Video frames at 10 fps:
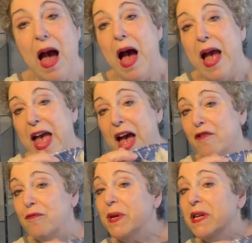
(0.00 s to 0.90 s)
I
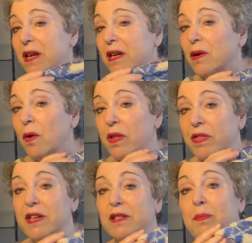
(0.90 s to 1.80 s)
have been knitting on
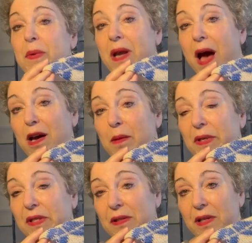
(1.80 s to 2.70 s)
this
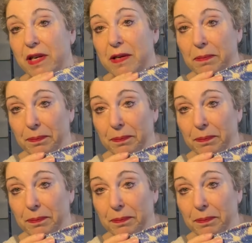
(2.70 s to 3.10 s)
monogamously,